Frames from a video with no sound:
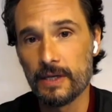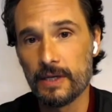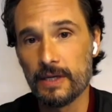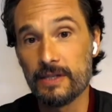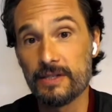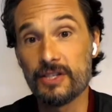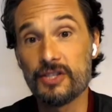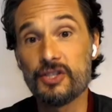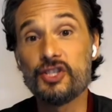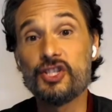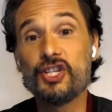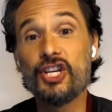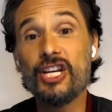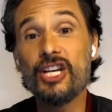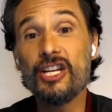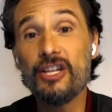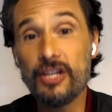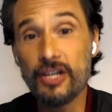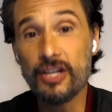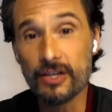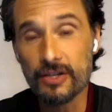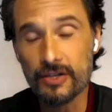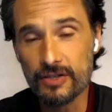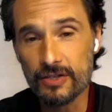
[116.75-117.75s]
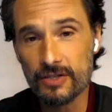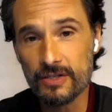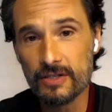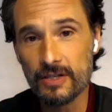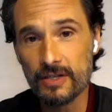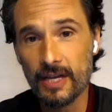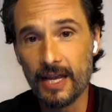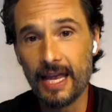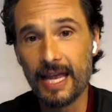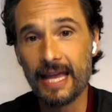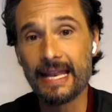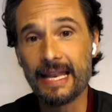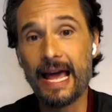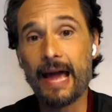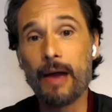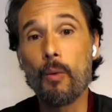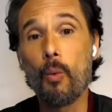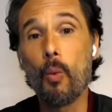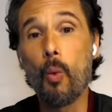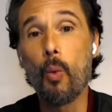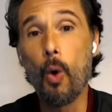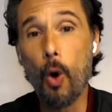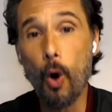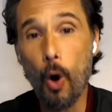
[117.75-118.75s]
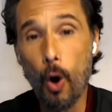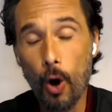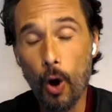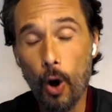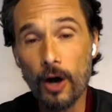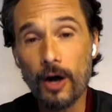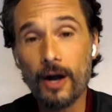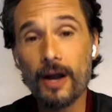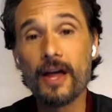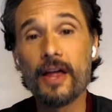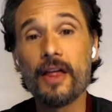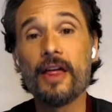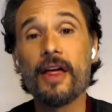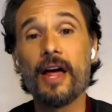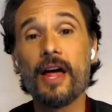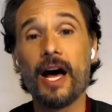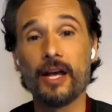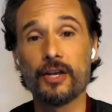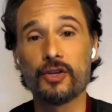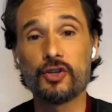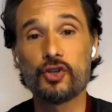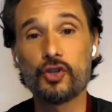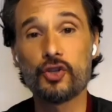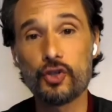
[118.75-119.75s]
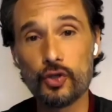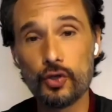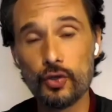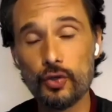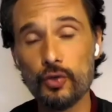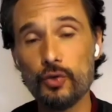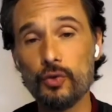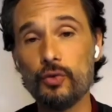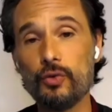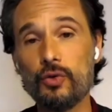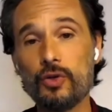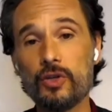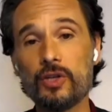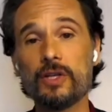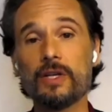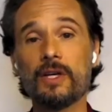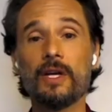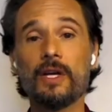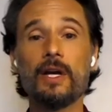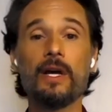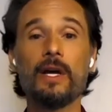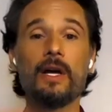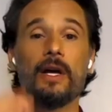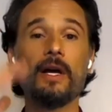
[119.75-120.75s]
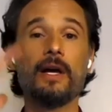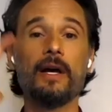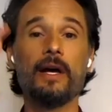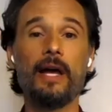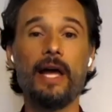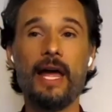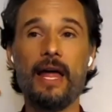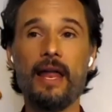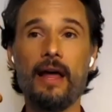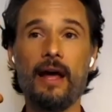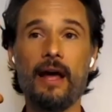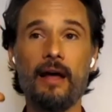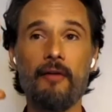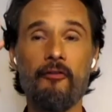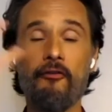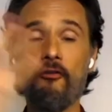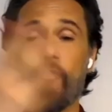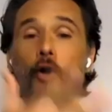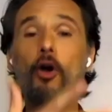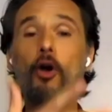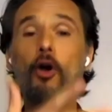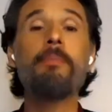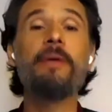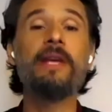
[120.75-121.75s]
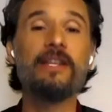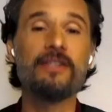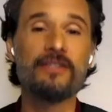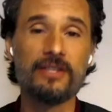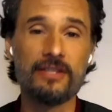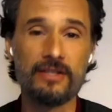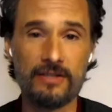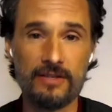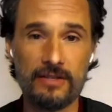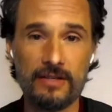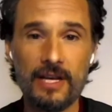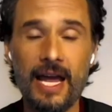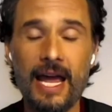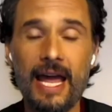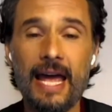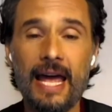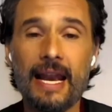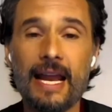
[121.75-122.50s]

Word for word: He's a genius, and I wore a suit, 4 pieces, and I